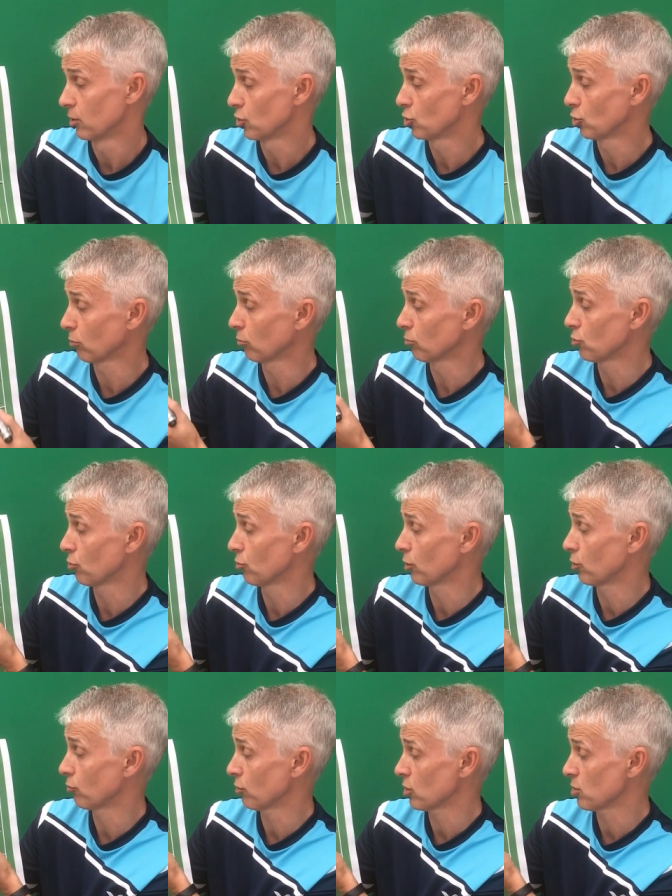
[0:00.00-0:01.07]
Shuttles going
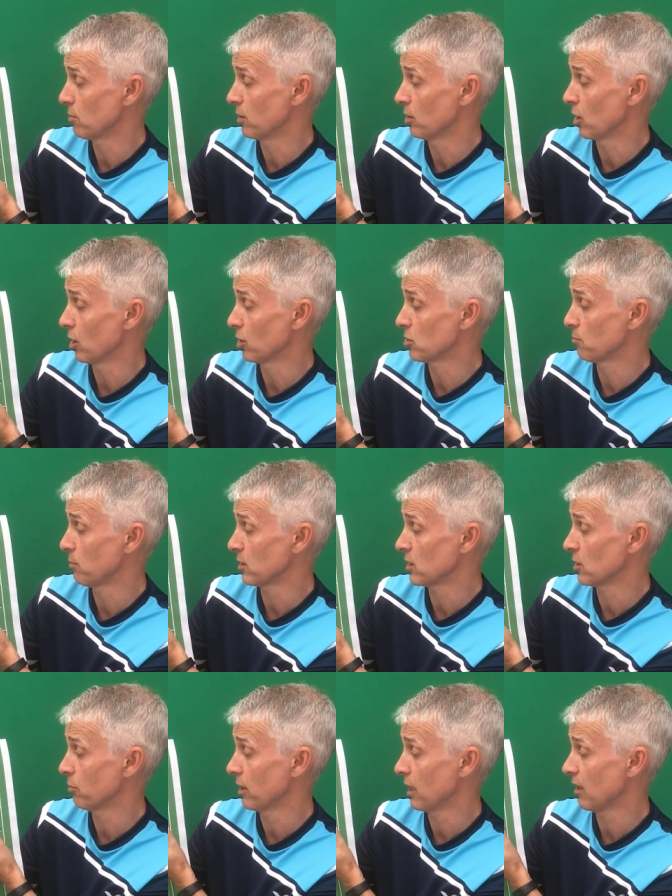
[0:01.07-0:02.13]
across me,
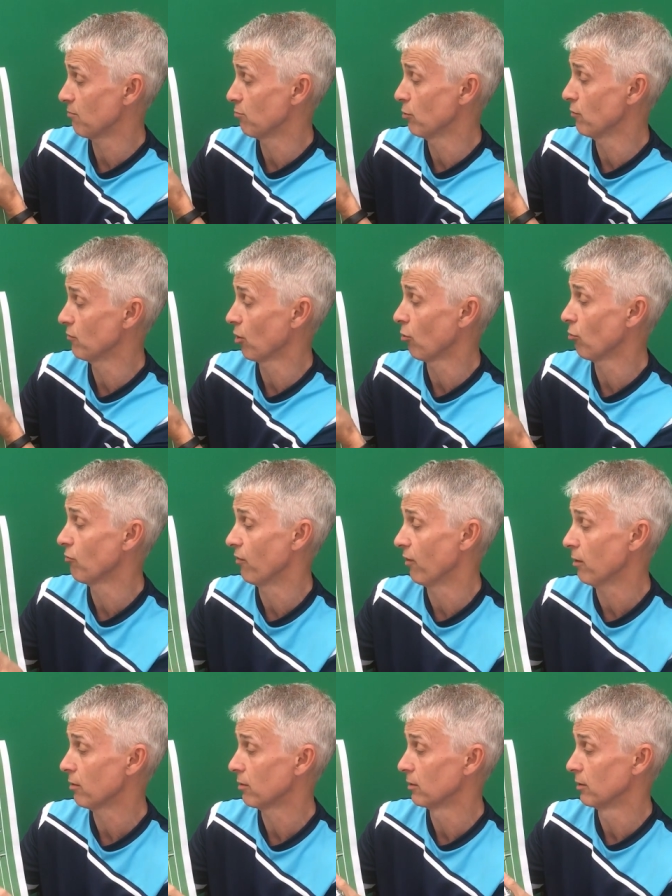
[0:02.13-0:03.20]
especially when I've moved
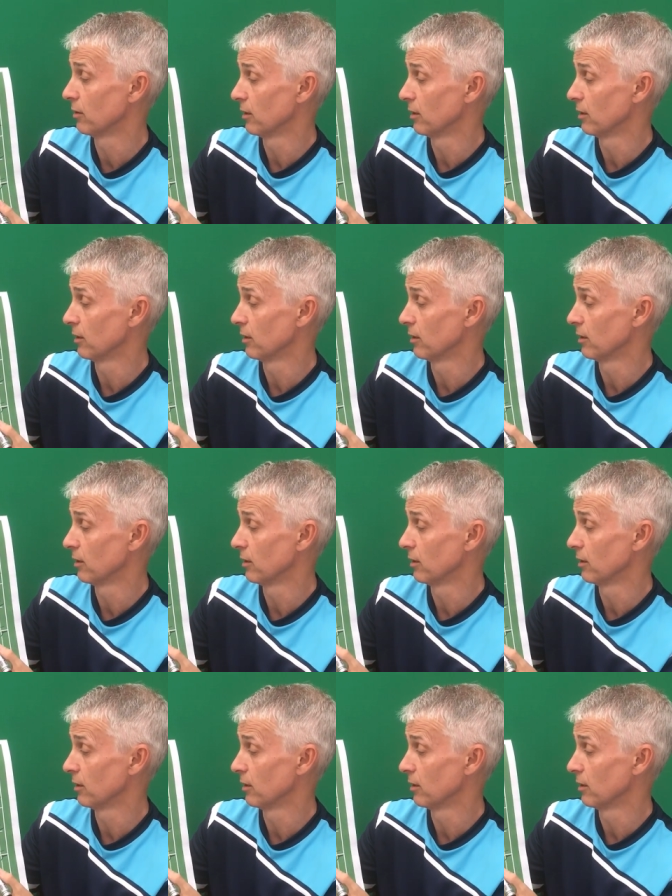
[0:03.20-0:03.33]
over